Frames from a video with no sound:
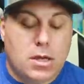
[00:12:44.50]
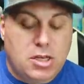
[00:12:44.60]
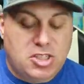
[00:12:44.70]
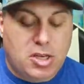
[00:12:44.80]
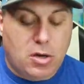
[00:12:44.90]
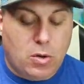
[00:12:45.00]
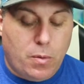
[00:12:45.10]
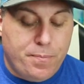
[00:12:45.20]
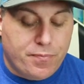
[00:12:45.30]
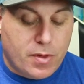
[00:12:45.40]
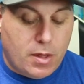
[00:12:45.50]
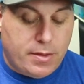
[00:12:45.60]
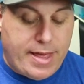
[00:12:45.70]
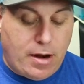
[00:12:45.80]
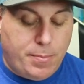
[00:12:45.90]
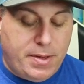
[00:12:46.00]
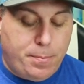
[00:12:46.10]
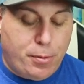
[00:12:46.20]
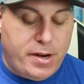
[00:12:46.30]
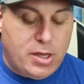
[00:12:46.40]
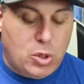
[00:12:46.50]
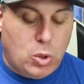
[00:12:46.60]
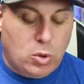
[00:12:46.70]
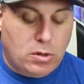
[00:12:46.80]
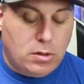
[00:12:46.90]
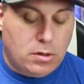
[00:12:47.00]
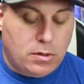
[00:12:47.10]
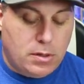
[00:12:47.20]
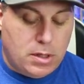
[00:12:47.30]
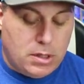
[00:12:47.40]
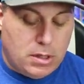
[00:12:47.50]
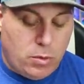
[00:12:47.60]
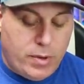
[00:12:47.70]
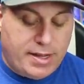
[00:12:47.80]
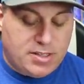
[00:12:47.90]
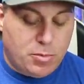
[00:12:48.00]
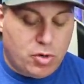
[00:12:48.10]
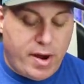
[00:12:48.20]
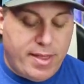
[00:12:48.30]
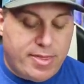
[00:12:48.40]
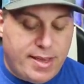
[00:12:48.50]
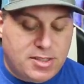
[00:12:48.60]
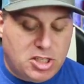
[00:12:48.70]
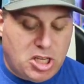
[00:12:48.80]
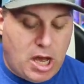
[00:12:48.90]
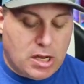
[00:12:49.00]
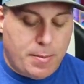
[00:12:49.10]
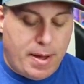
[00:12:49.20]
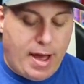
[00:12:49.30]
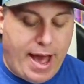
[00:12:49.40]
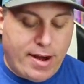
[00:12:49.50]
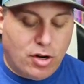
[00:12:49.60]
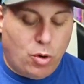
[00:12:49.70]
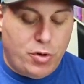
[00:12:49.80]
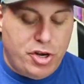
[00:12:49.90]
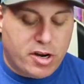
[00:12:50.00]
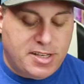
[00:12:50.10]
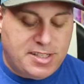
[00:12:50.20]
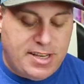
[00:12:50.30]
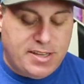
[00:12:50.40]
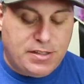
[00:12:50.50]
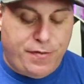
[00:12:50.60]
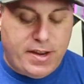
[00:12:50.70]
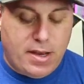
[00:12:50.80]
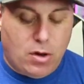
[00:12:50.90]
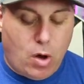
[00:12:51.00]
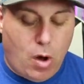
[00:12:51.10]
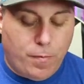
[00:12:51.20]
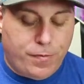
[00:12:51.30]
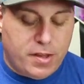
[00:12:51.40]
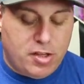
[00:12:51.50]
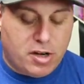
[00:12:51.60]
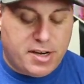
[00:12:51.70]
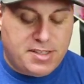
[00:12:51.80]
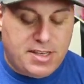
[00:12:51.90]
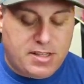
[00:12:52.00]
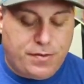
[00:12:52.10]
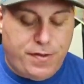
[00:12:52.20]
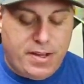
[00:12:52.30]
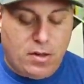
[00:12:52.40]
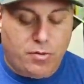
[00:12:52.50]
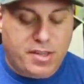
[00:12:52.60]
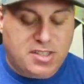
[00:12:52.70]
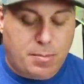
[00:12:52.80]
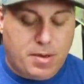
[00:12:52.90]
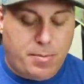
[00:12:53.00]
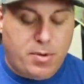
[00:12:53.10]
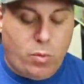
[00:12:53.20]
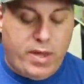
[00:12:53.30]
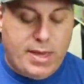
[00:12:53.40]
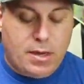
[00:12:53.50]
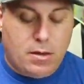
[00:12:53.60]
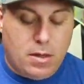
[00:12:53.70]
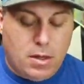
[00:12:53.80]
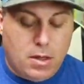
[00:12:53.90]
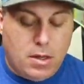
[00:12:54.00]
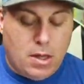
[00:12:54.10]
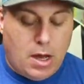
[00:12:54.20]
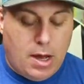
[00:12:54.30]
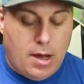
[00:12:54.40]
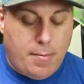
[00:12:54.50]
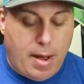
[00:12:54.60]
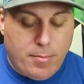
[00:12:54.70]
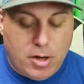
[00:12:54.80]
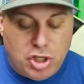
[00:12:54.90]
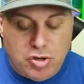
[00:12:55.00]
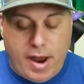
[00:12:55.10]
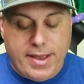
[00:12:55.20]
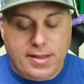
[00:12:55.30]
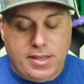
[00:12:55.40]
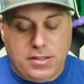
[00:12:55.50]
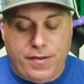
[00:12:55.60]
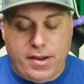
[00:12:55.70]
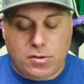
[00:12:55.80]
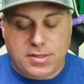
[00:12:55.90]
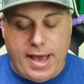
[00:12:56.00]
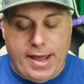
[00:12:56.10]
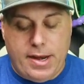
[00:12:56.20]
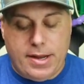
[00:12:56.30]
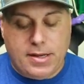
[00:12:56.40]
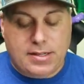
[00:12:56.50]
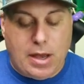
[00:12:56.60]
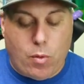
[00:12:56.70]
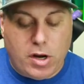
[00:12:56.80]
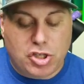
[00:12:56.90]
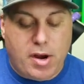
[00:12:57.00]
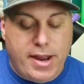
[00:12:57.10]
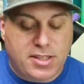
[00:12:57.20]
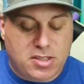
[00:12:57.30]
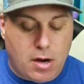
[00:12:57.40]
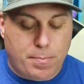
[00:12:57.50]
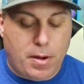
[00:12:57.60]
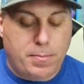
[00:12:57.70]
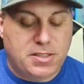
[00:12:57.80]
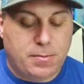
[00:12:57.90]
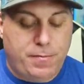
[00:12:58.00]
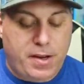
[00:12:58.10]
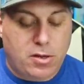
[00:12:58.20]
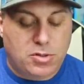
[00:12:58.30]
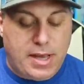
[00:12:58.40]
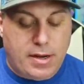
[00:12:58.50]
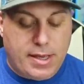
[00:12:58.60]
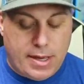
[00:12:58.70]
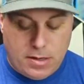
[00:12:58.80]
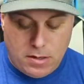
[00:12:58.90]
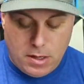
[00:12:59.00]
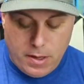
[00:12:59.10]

so that'll be pretty cool. We got some great things to talk about. I don't know when you're going to see this video. Hopefully, you're going to see this video this upcoming week. Um, I'm going to try and get these videos edited because I want to try and start pumping some videos out again.